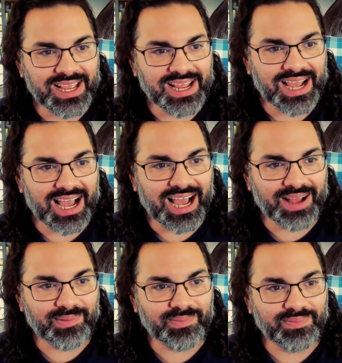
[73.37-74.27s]

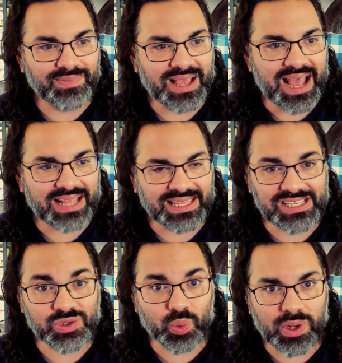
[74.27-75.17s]
at
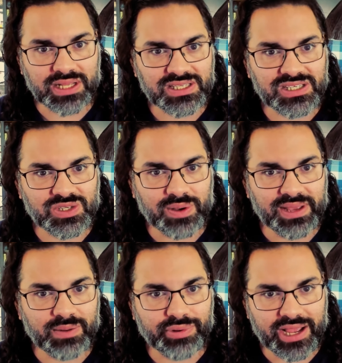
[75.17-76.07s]
least once, so I
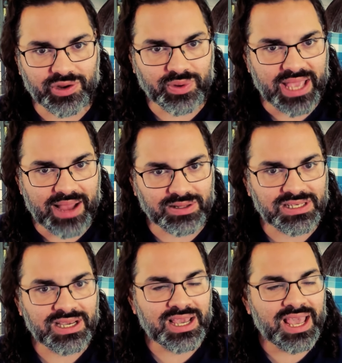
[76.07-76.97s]
made a brand new account,
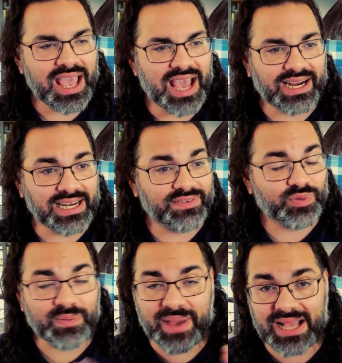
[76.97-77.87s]
and I never
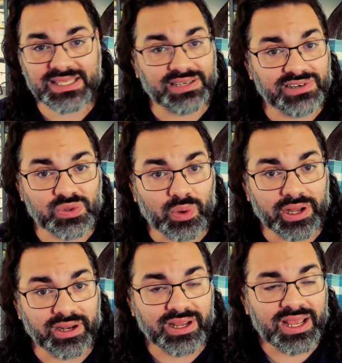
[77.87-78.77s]
went past series
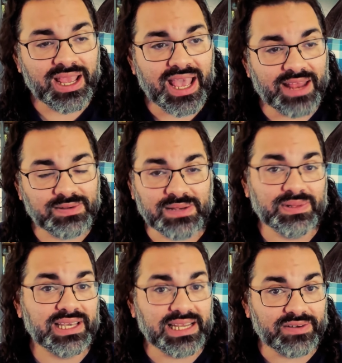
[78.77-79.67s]
1, and I was able
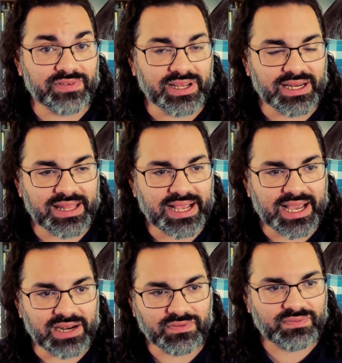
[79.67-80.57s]
to get infinite, and that
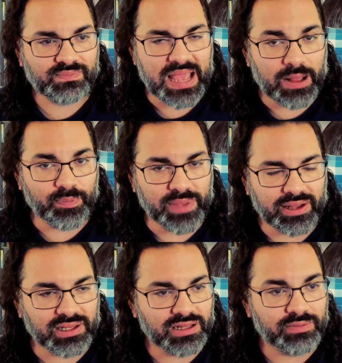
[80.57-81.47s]
kind of helped me
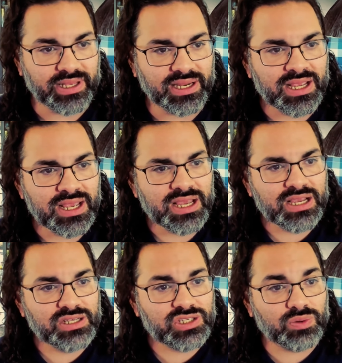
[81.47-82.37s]
out a little bit.
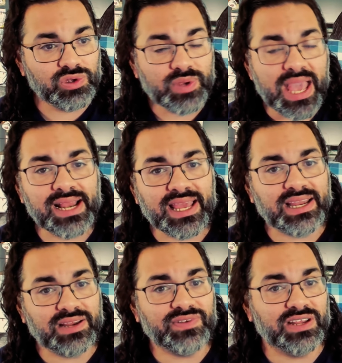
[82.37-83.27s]
So you can get
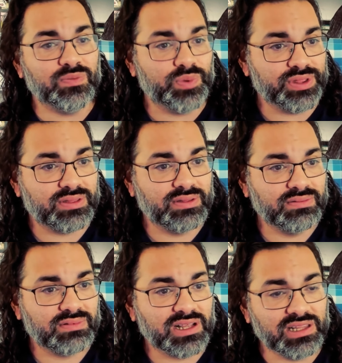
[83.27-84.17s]
infinite with
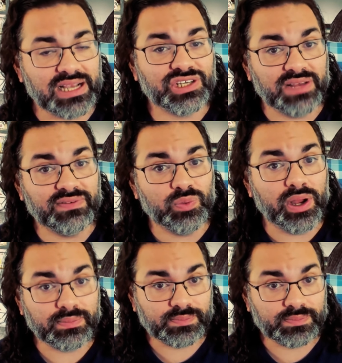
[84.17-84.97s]
collection level 1.